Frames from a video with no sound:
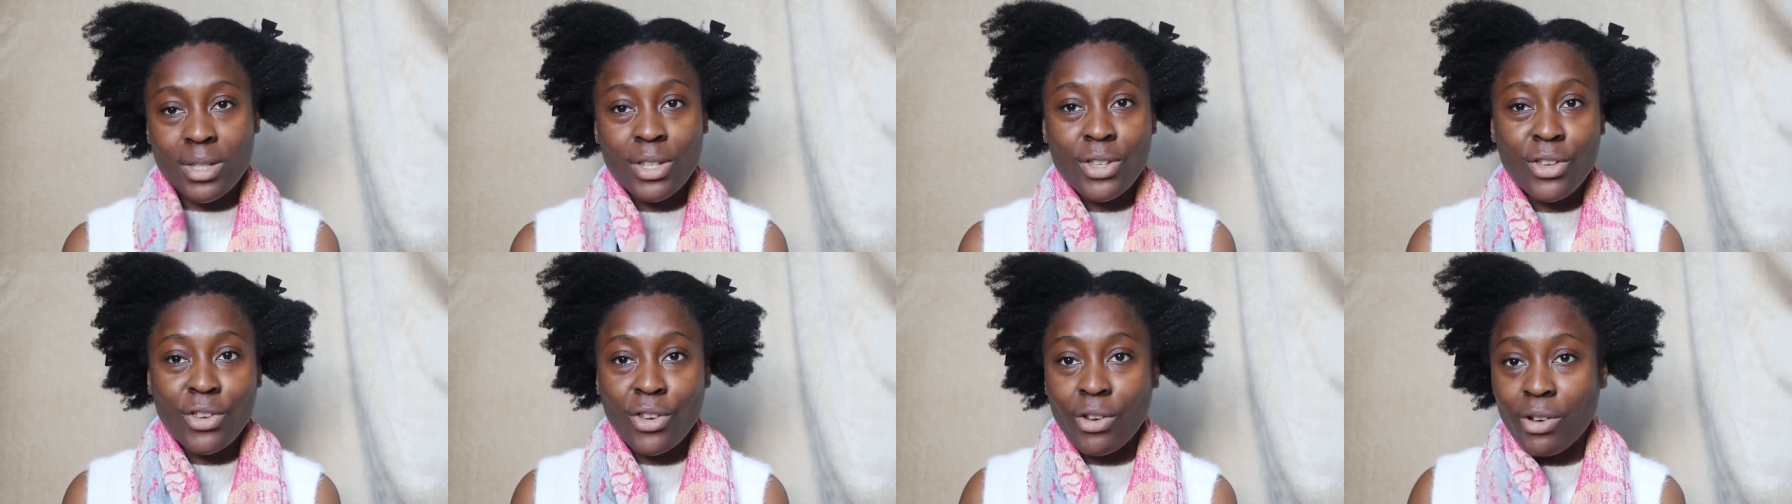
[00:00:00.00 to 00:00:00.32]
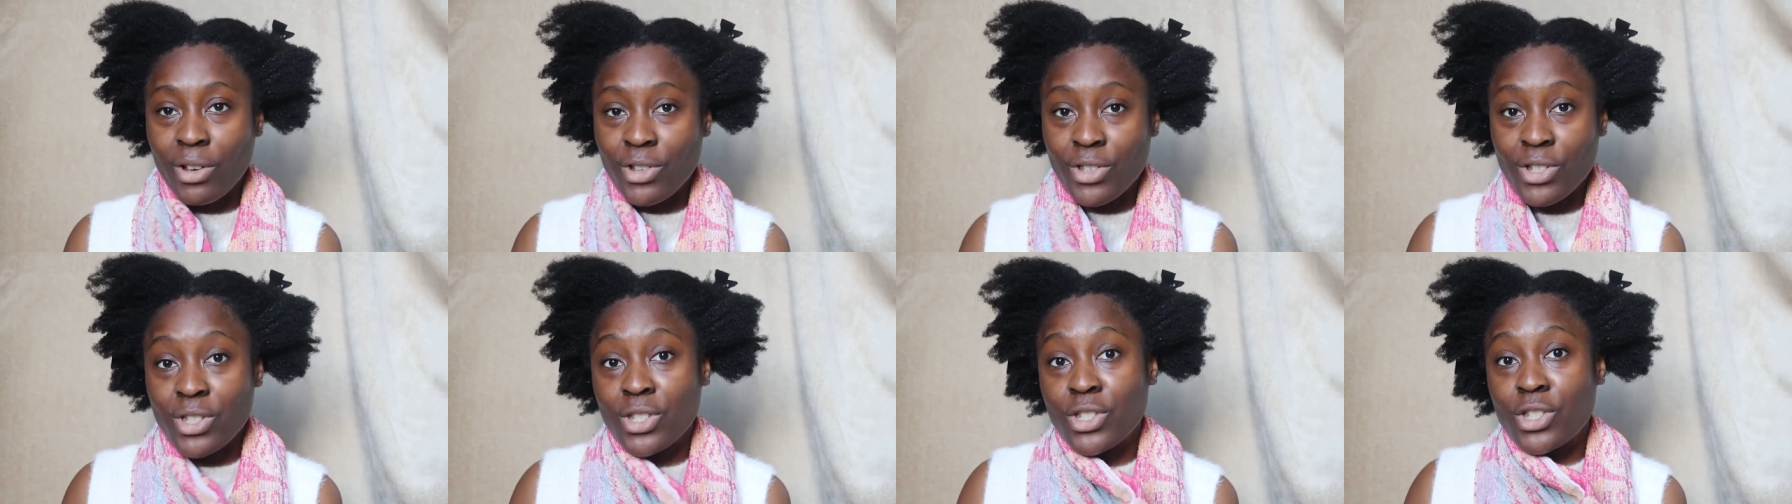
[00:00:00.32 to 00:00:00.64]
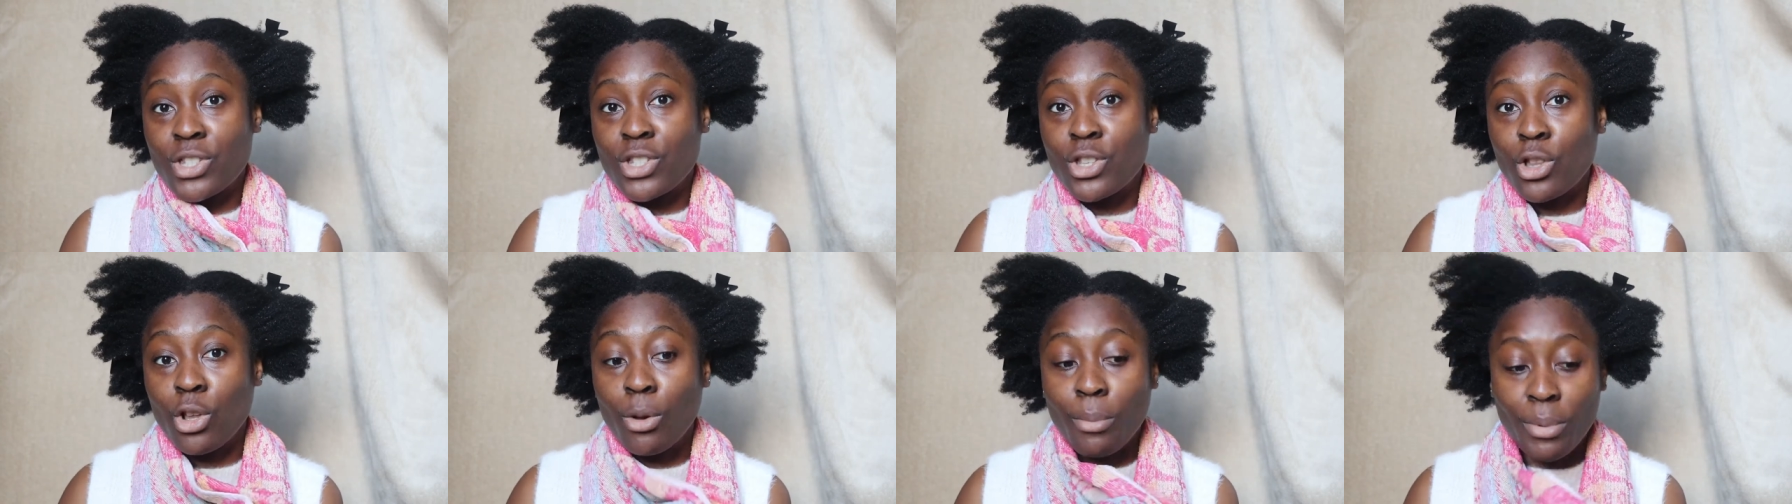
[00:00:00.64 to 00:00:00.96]
then you know I just
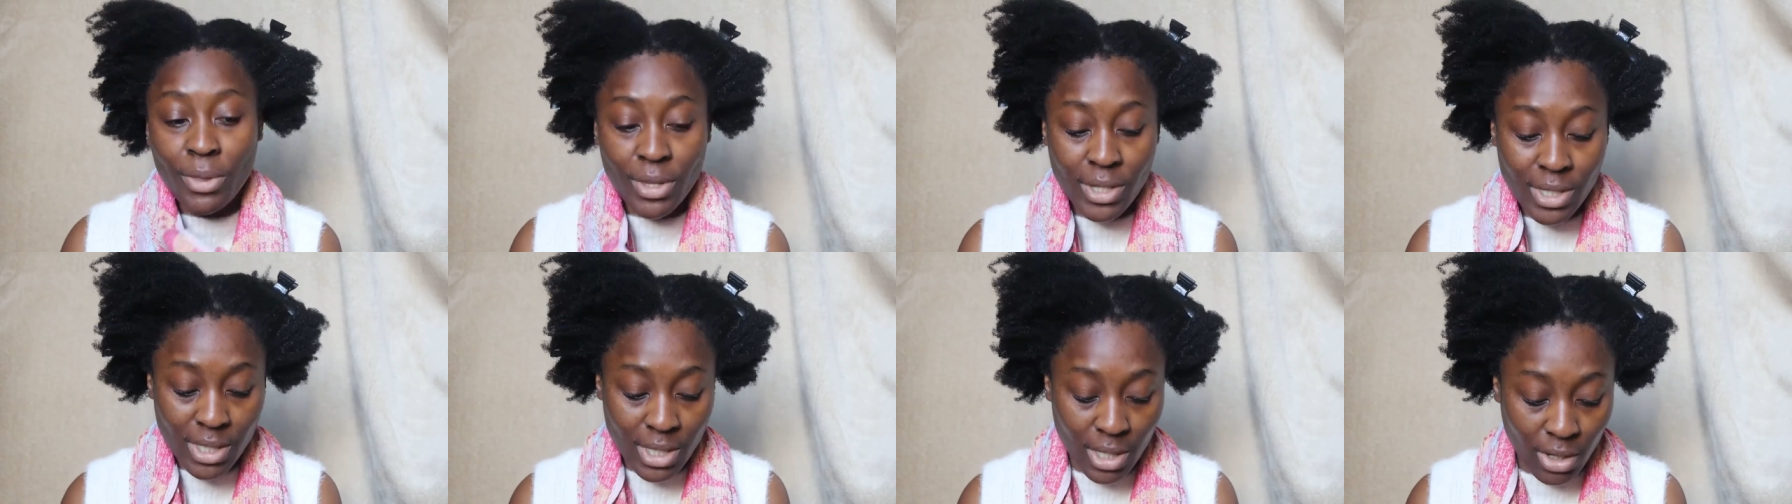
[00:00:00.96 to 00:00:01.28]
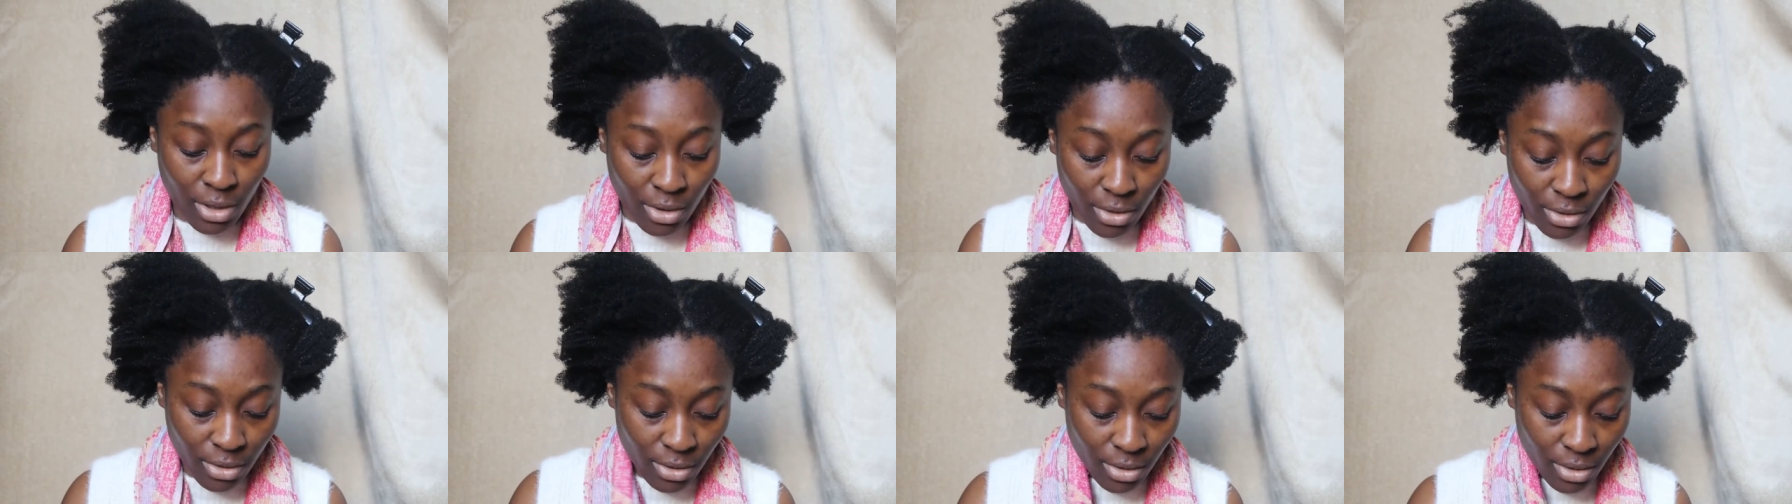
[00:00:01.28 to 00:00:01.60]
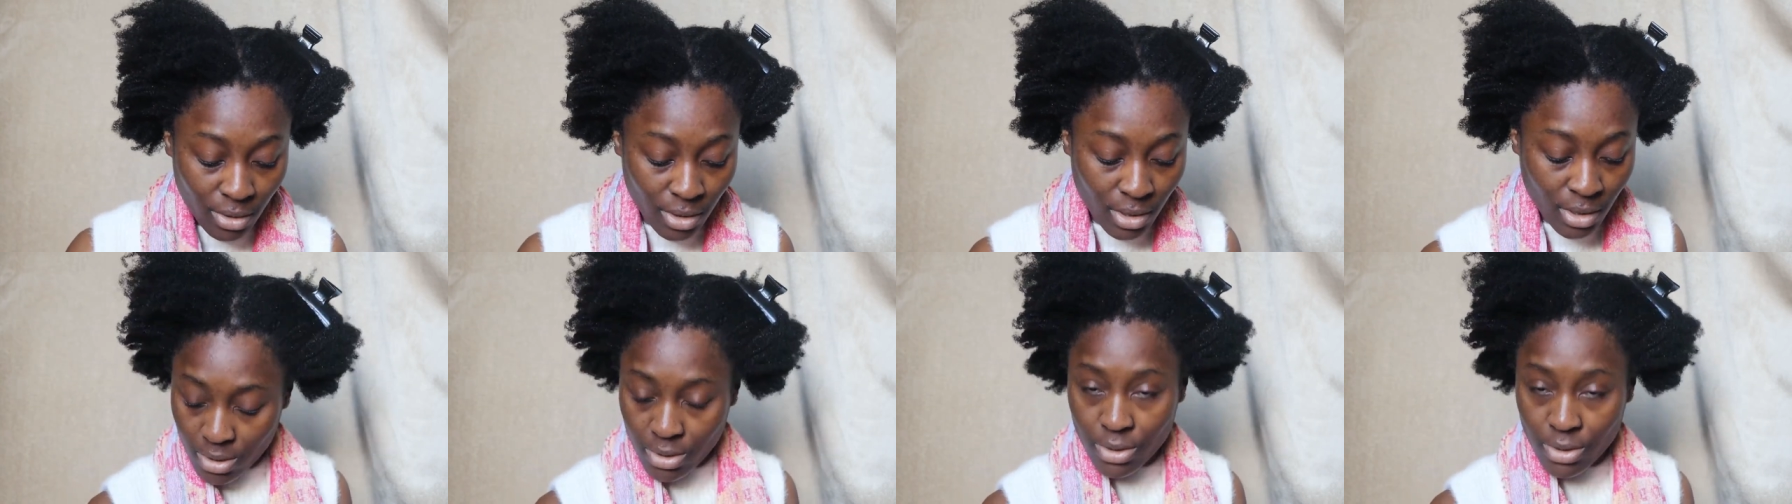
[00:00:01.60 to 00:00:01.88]
slobber this thing on.